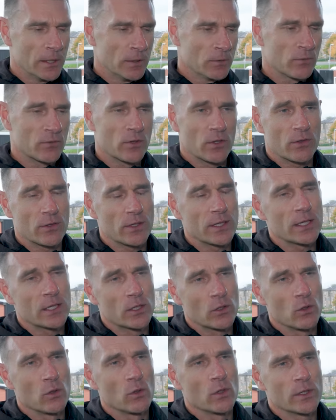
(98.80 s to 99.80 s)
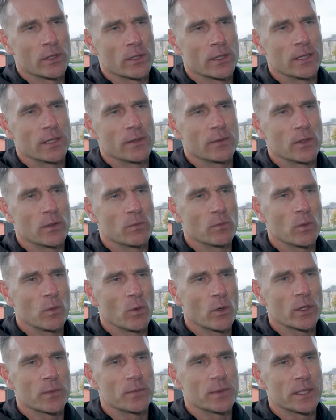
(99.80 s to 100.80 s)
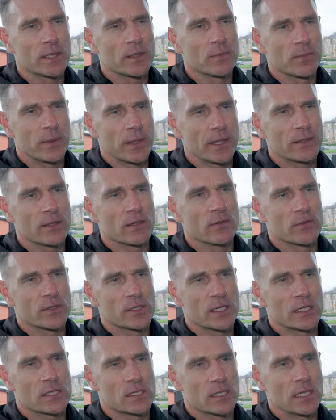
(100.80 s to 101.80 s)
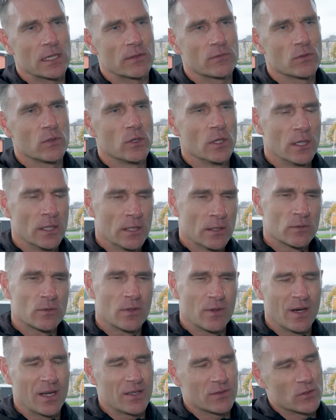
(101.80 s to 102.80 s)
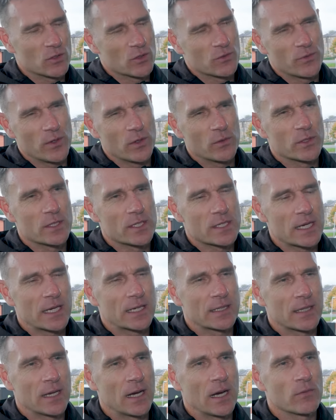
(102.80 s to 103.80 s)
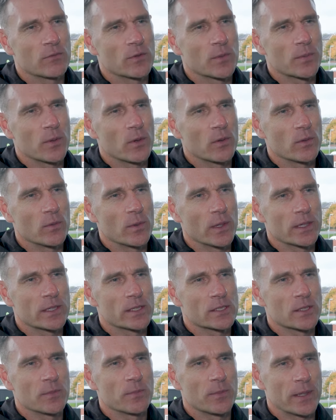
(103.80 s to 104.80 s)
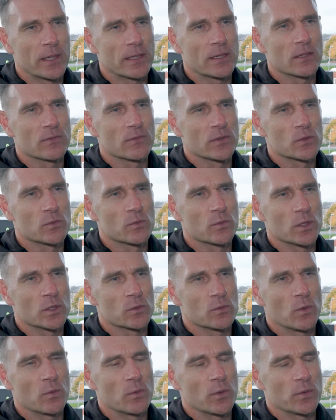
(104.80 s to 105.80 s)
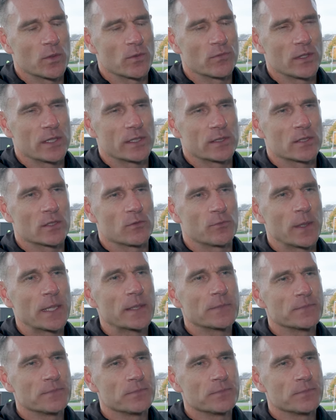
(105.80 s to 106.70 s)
we've got three to go, and we want to be competitive at this level. I just felt in the second half we probably weren't as competitive as what we would have liked to have been.